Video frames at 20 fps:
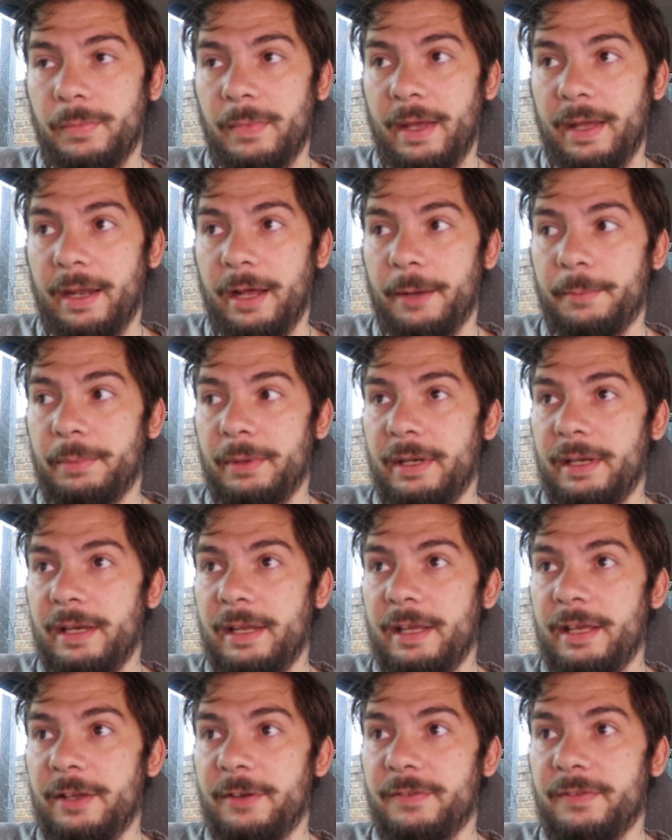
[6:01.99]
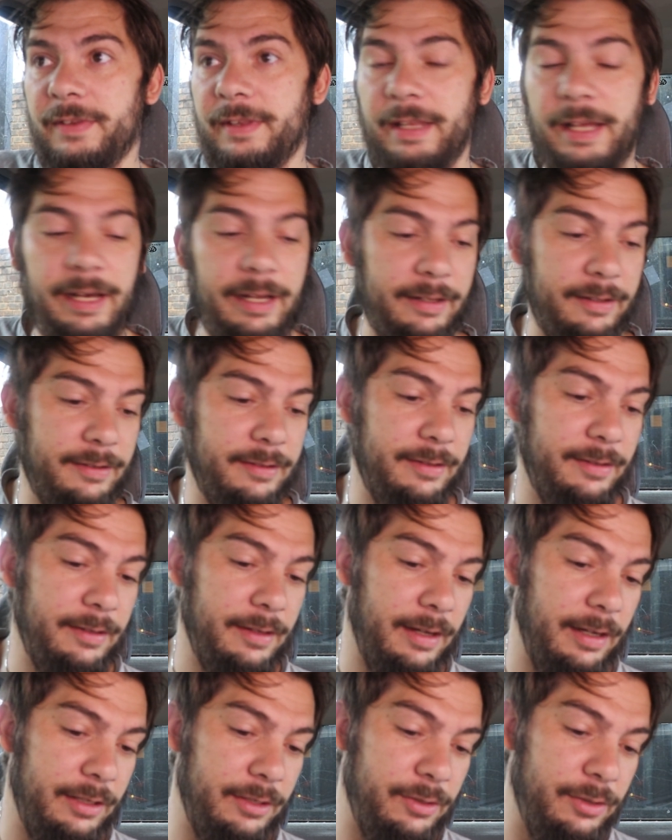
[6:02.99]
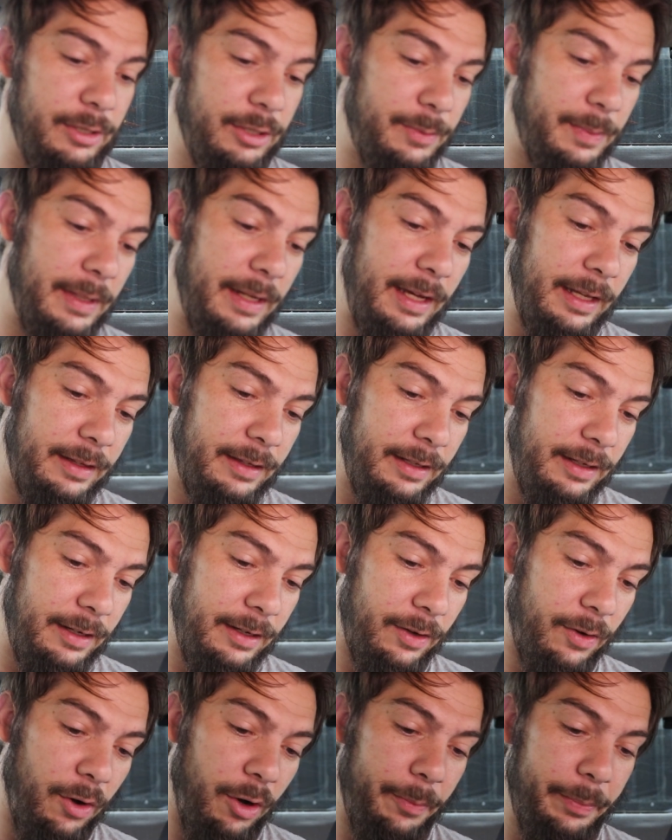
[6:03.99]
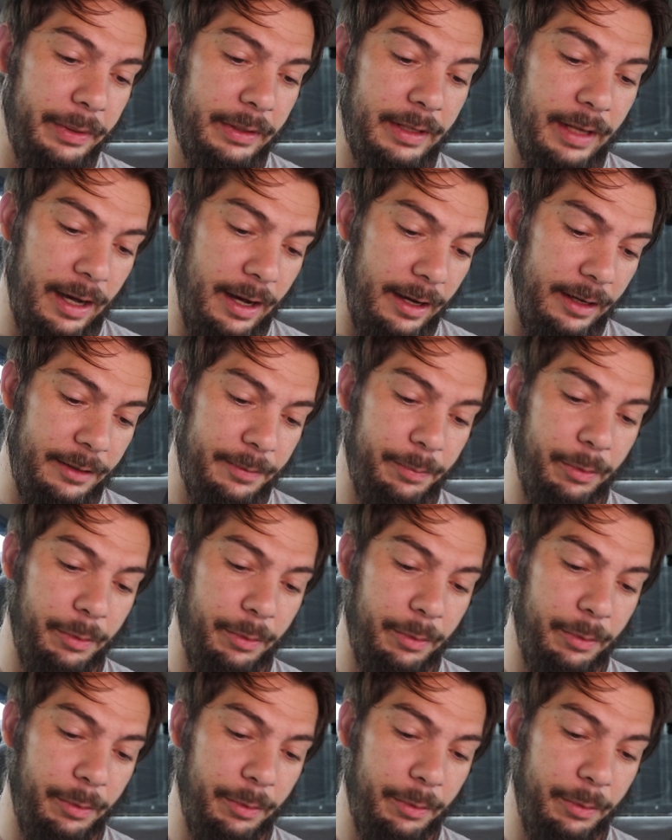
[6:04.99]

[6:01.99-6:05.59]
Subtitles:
and I believe that as soon as we get the carpet dyed,